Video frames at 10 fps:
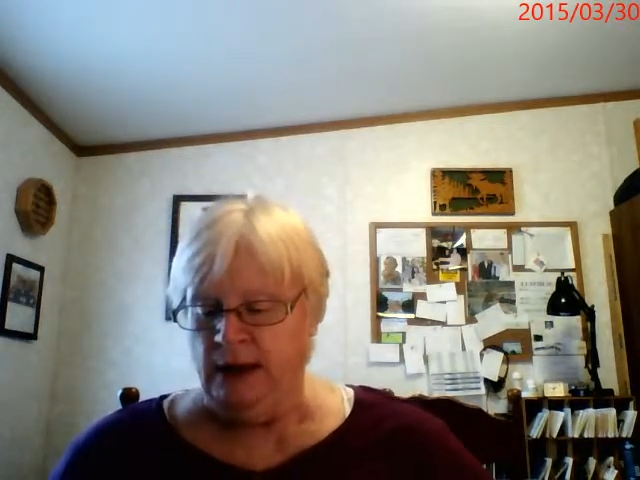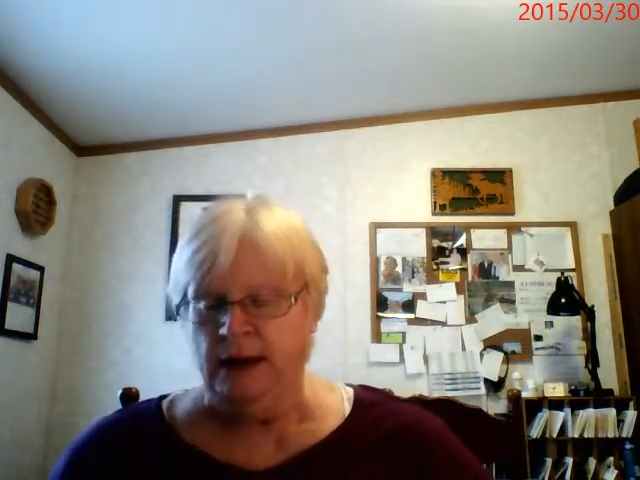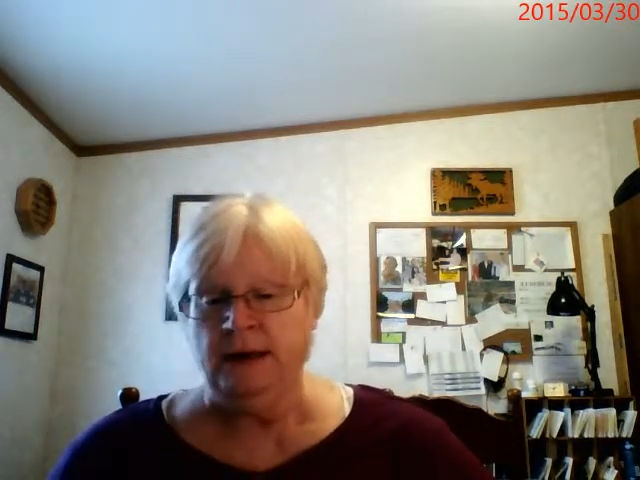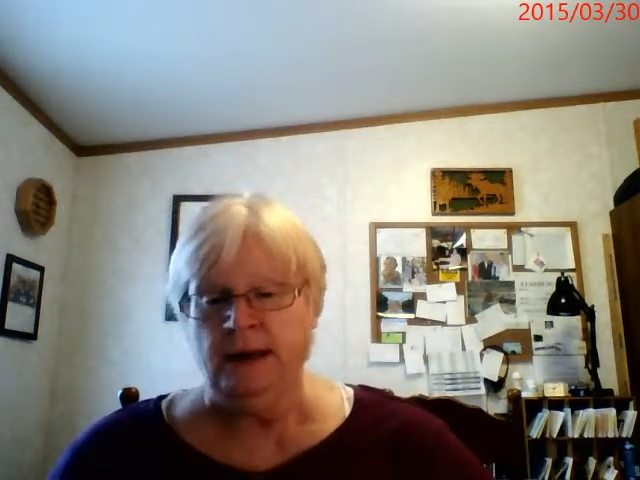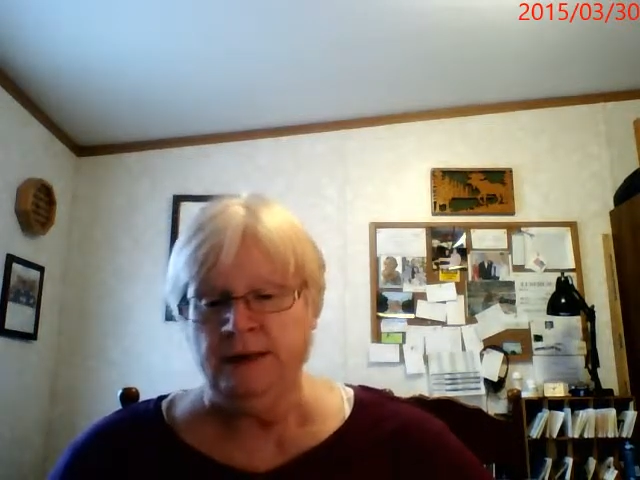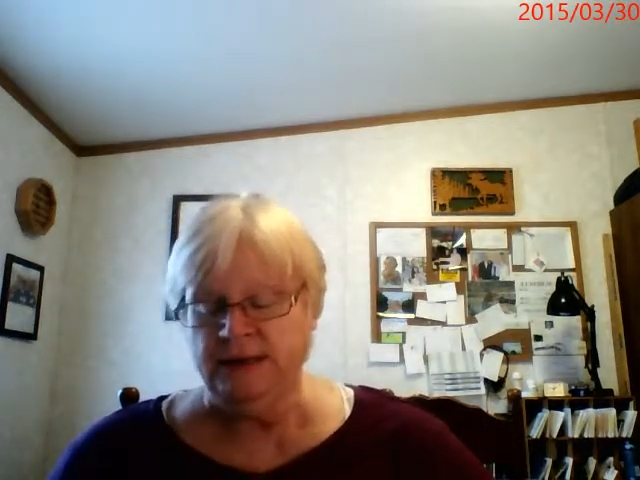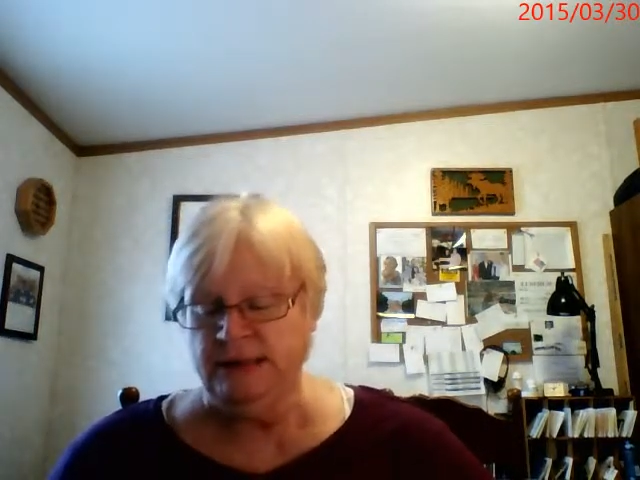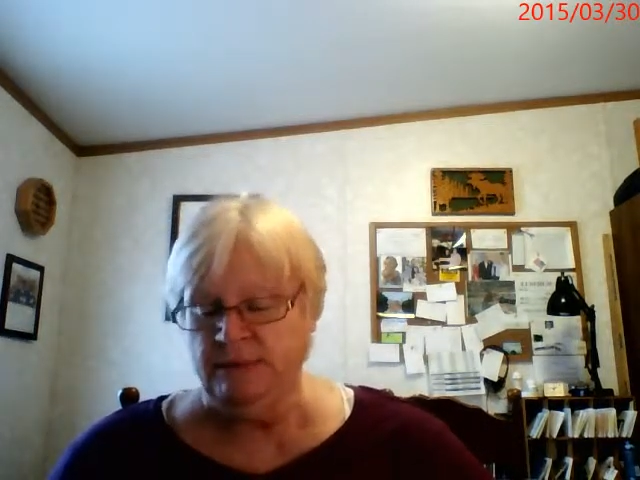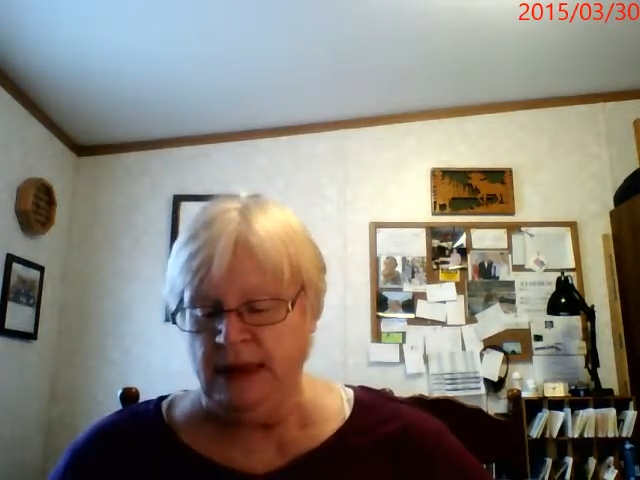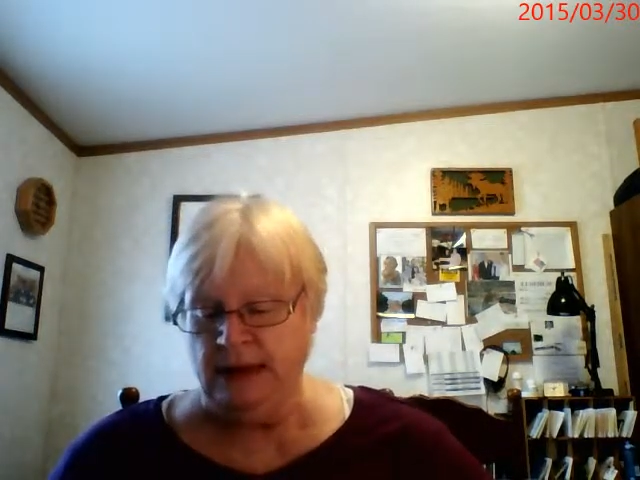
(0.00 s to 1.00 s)
in others,
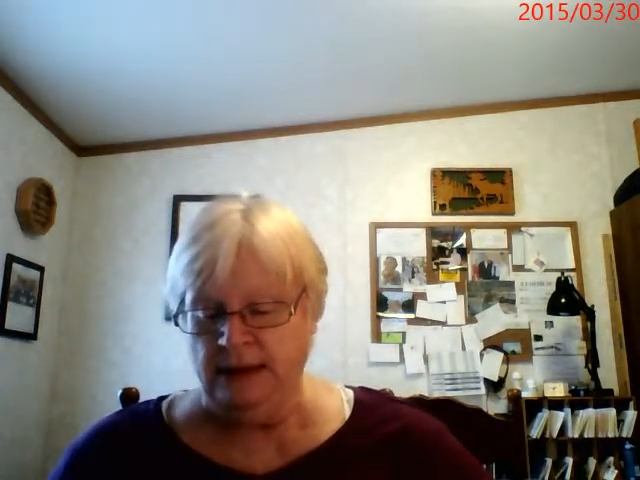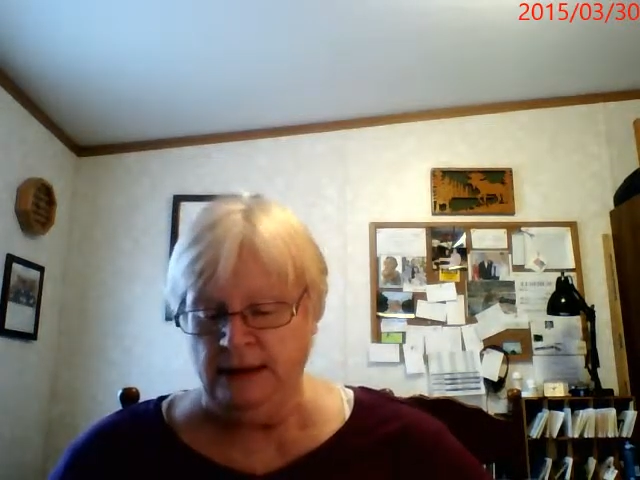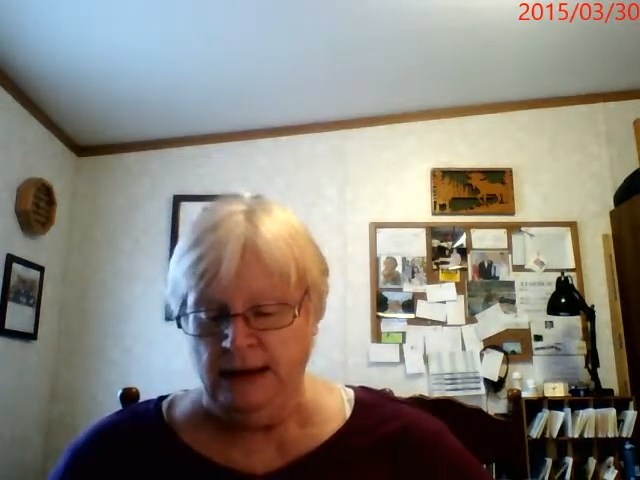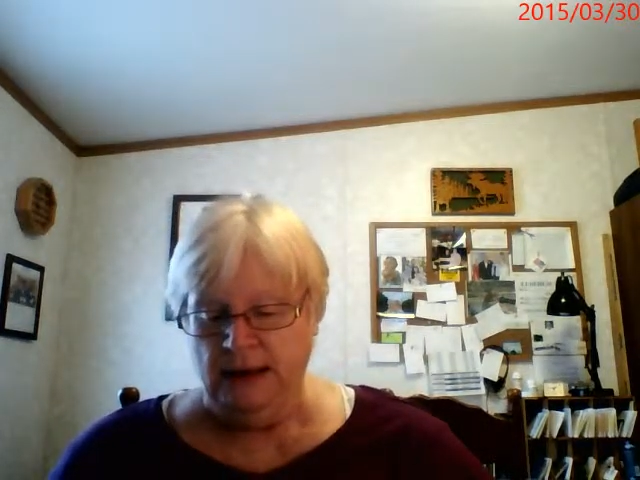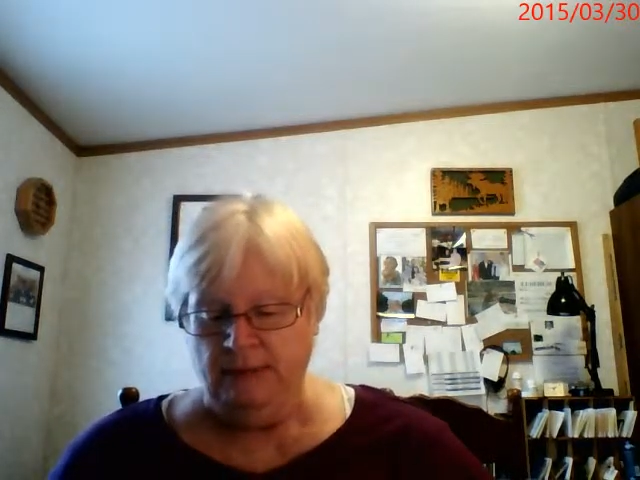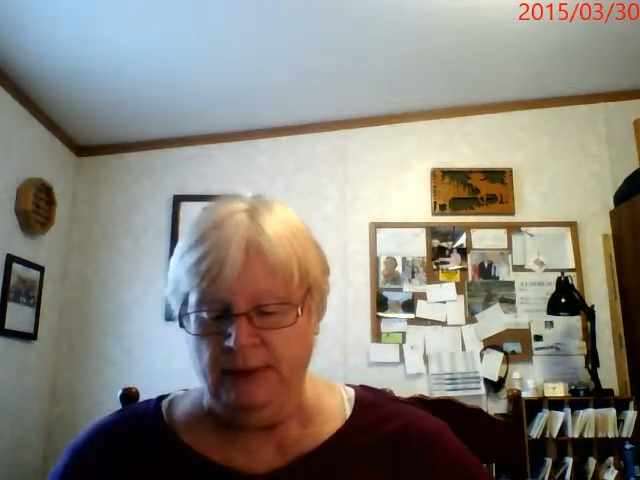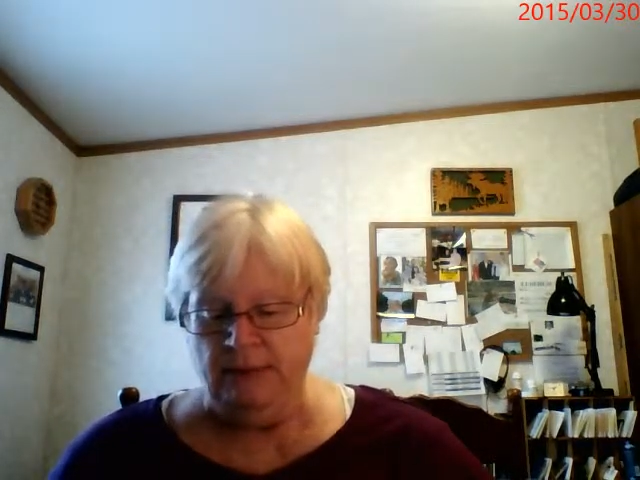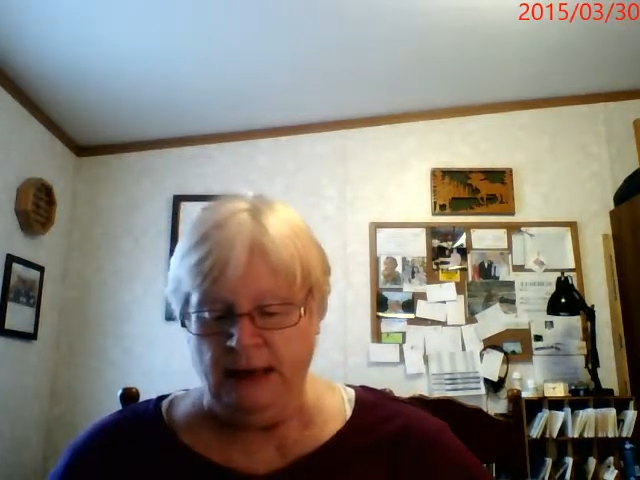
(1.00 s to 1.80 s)
a man. But